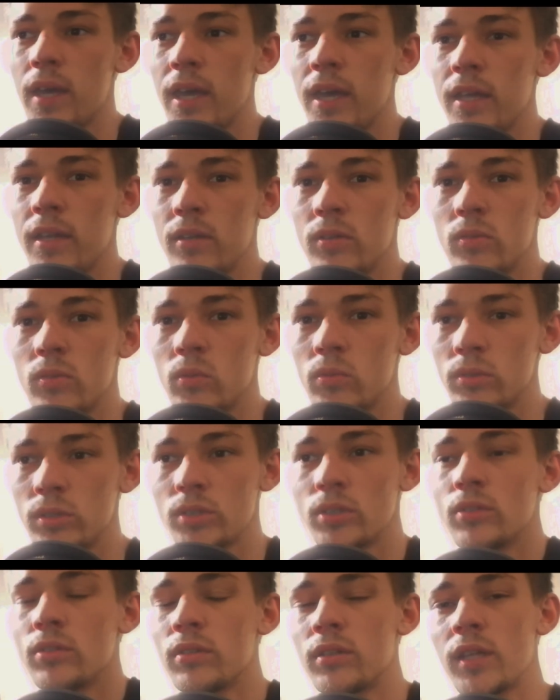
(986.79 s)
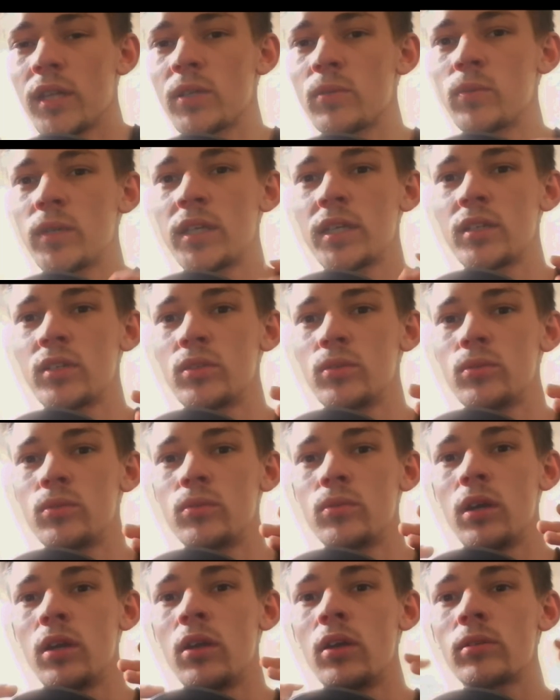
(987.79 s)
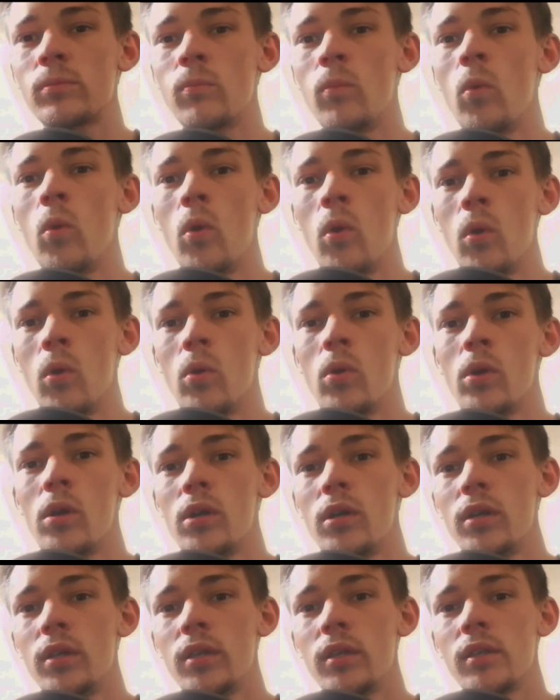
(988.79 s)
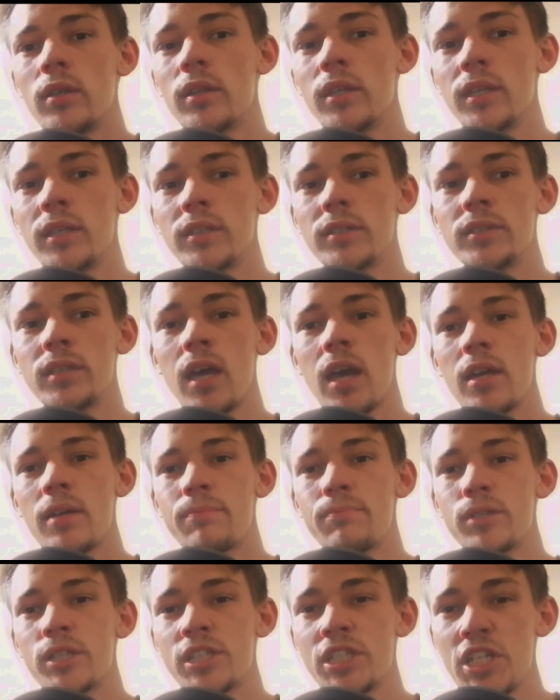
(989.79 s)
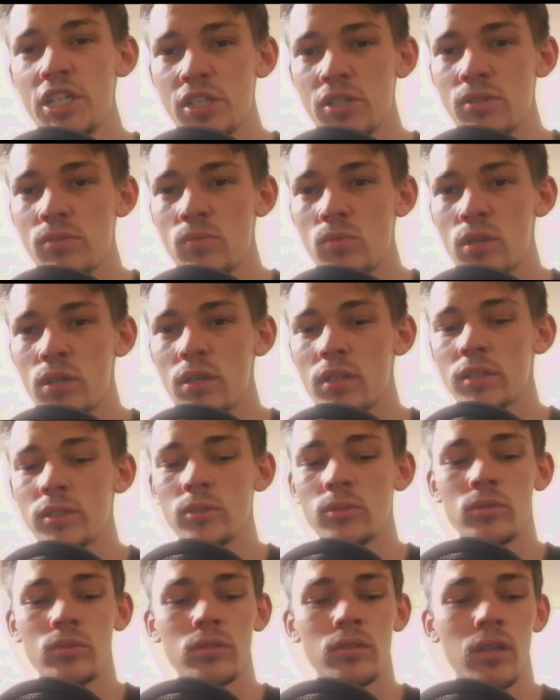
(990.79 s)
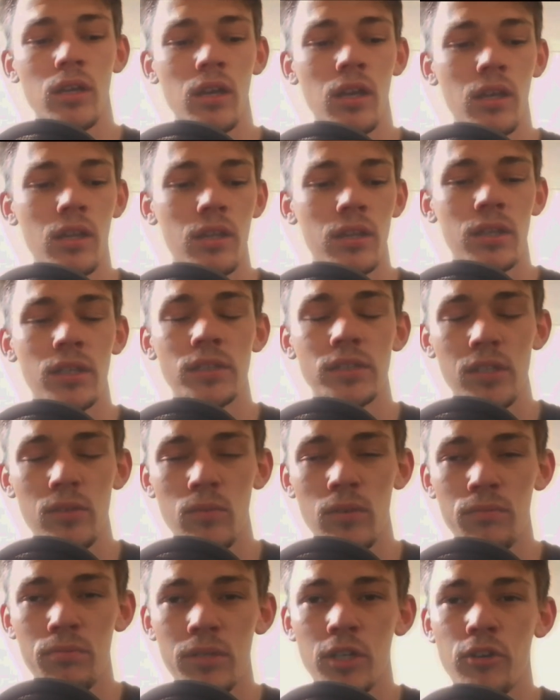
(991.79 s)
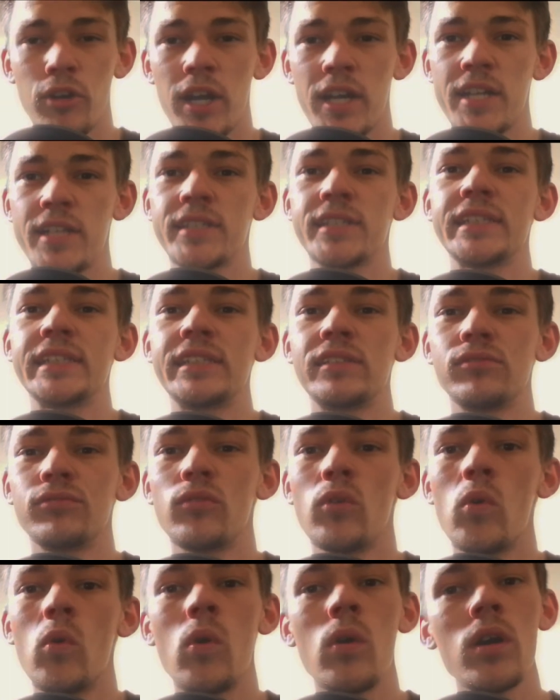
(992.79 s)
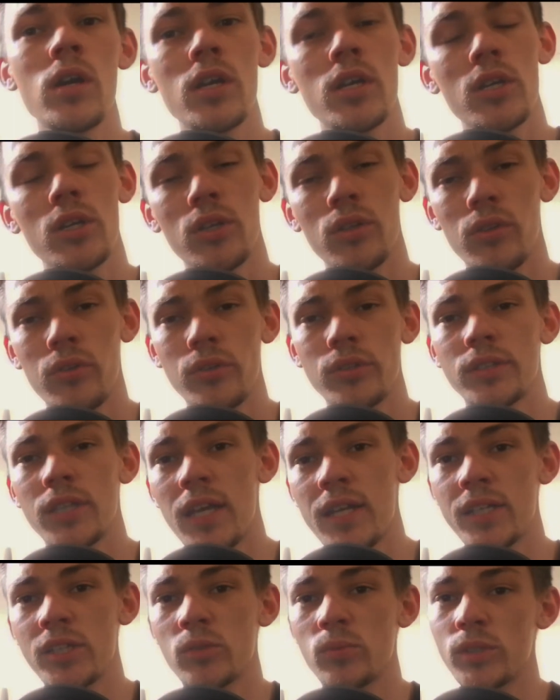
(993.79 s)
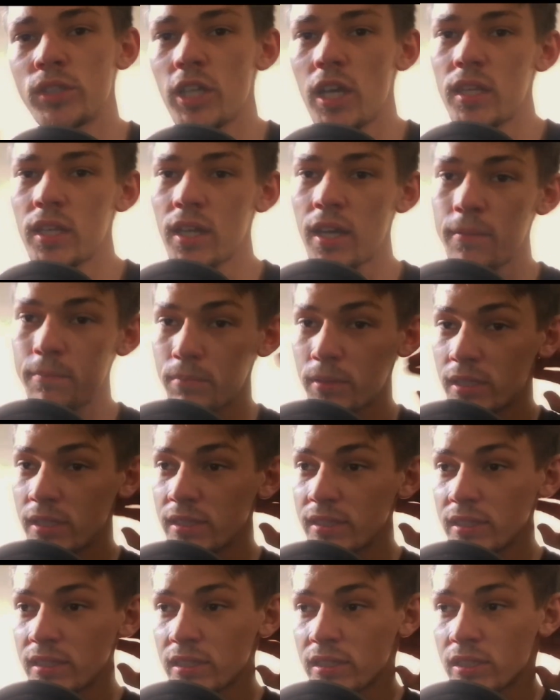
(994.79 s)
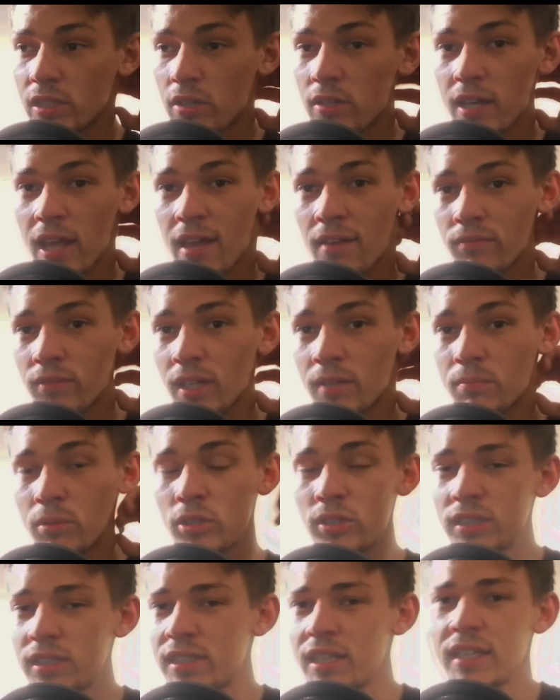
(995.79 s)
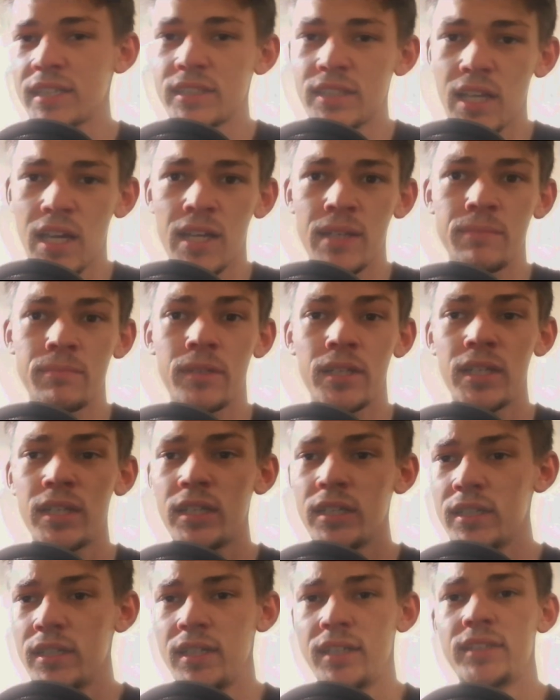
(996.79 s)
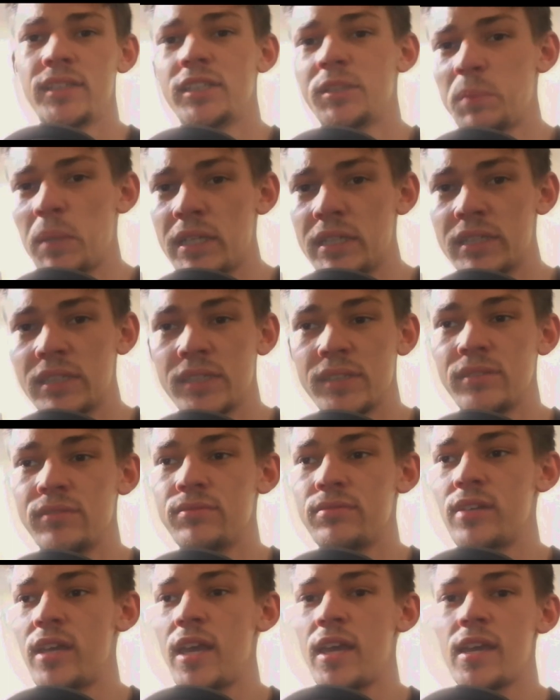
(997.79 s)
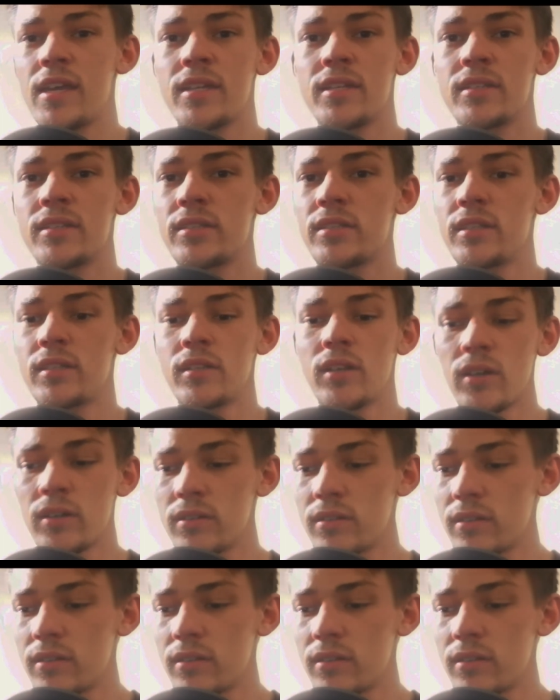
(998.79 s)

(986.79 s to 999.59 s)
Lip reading: and also that we can do a lot more things, higher precision works, things that we've been accredited for through SANAS, which other companies don't have yet, because it takes time, it's expensive, and you